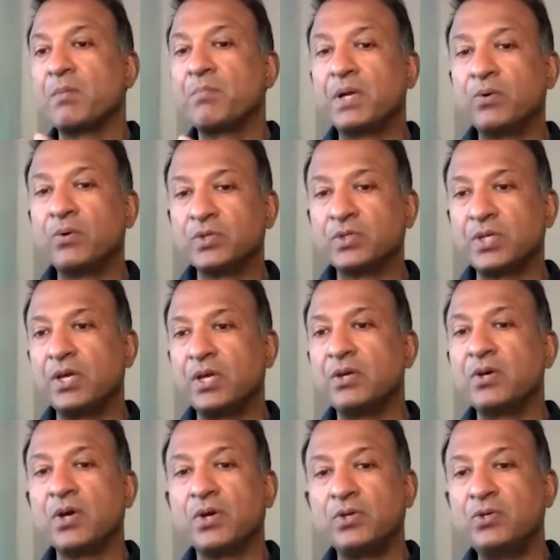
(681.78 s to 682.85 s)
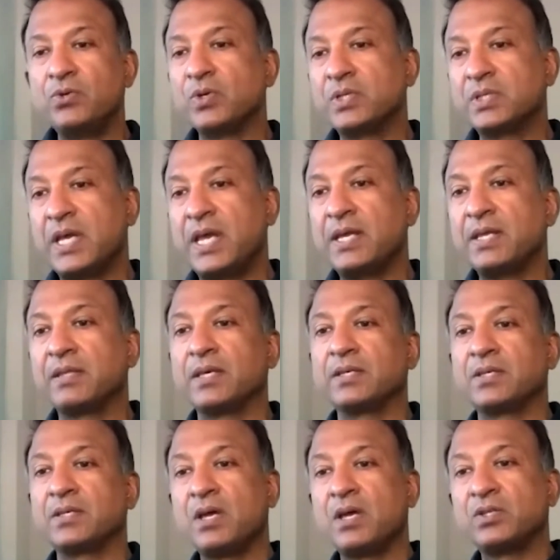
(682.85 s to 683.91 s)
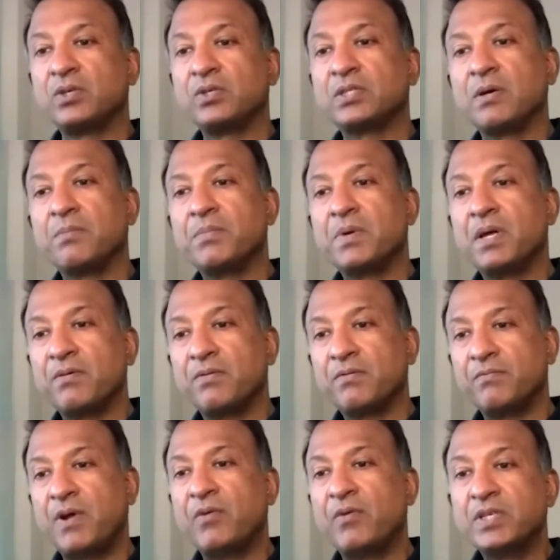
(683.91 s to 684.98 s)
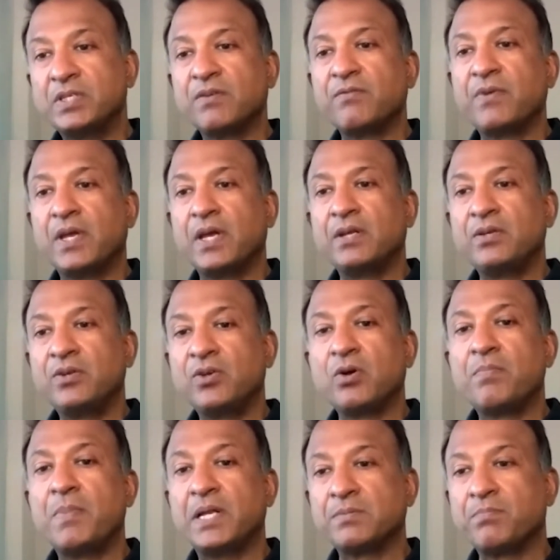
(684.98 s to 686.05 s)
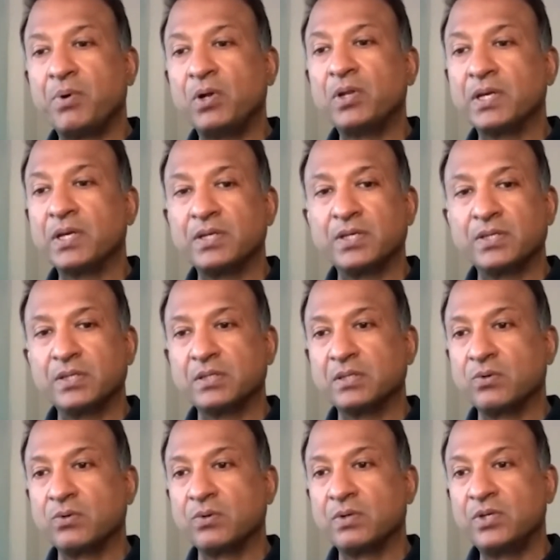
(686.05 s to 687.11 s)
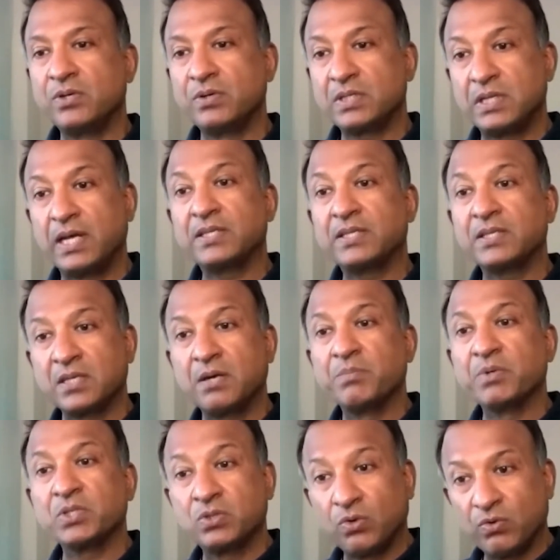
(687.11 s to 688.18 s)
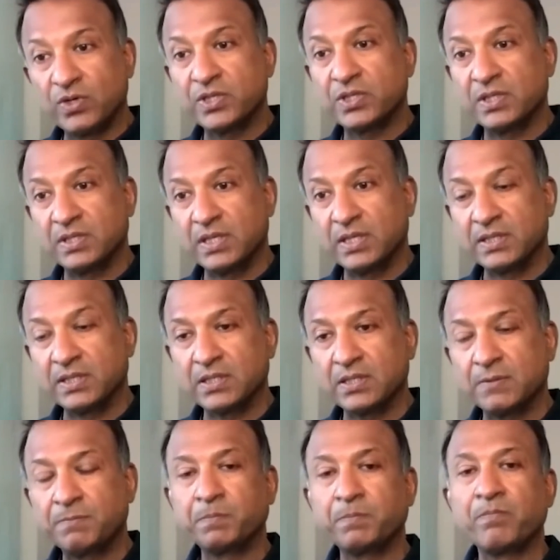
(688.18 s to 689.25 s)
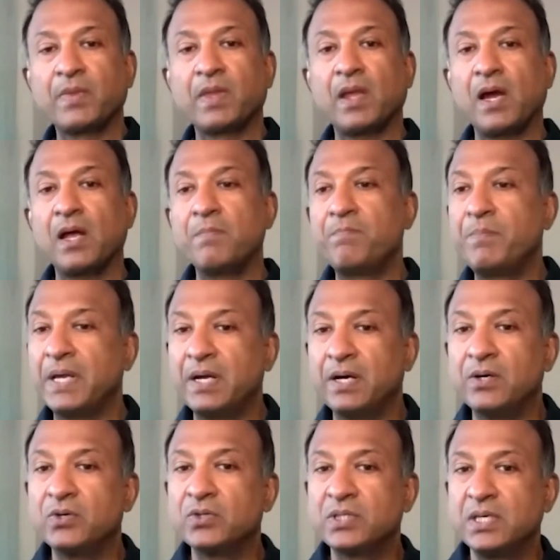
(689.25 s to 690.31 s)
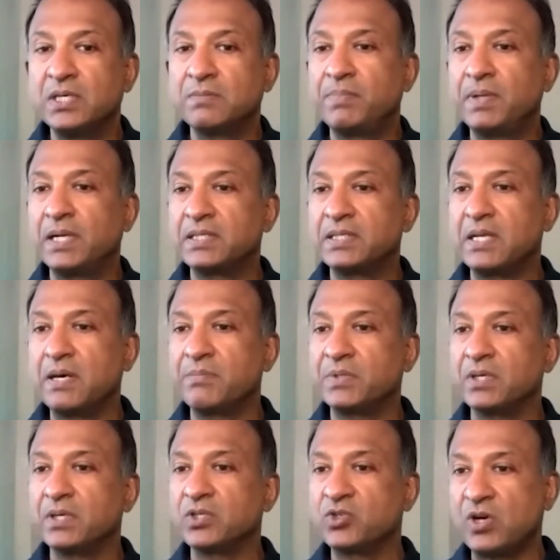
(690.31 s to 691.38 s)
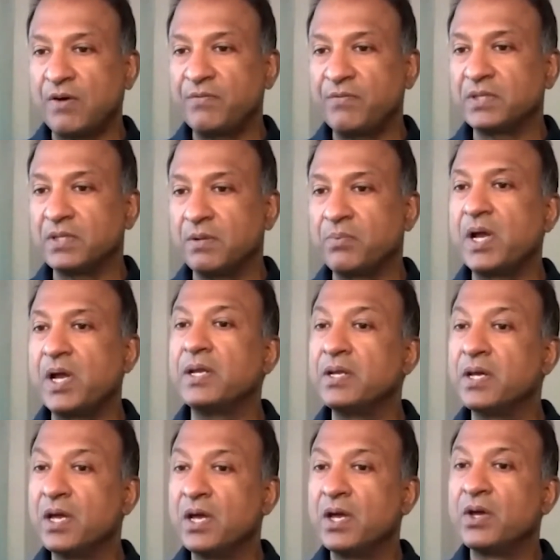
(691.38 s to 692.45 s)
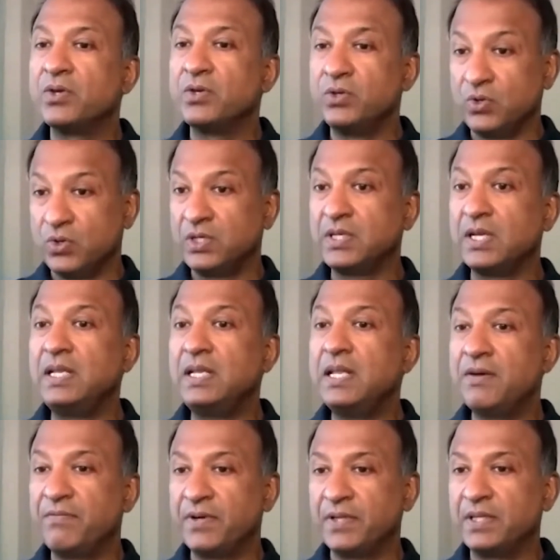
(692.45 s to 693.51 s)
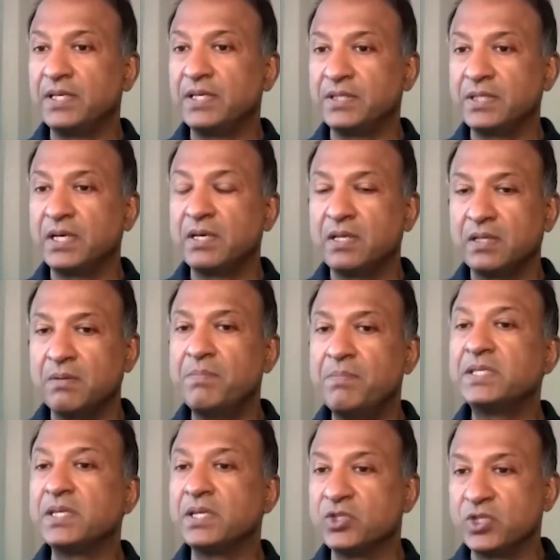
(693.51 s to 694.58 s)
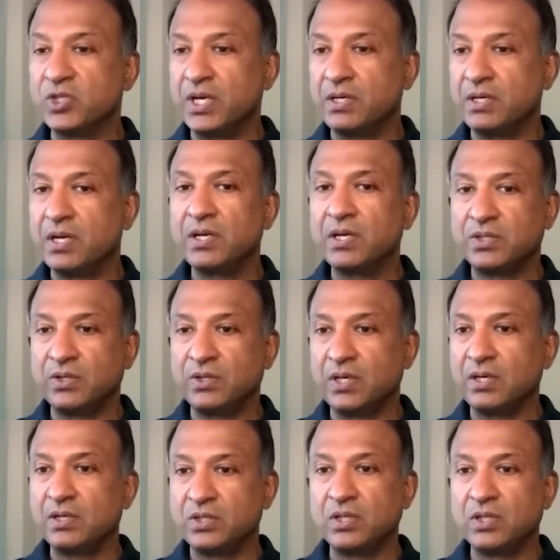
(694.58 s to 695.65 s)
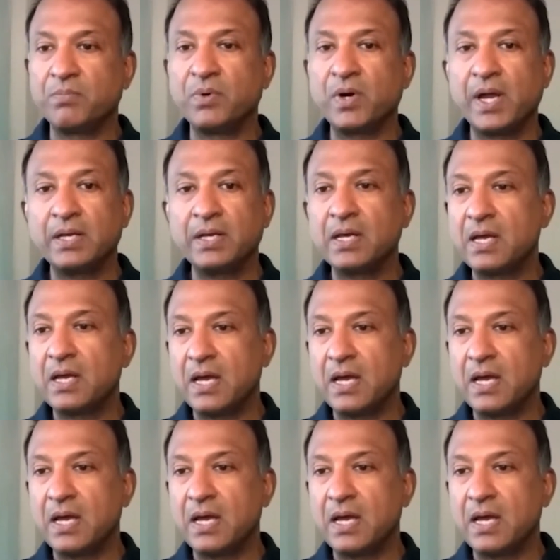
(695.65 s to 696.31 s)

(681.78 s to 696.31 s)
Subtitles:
but also you could take this to some very severe neurometabolic conditions called lysosomal storage diseases. And because these blood stem cells traffic to the brain, you could deliver the missing gene to the brain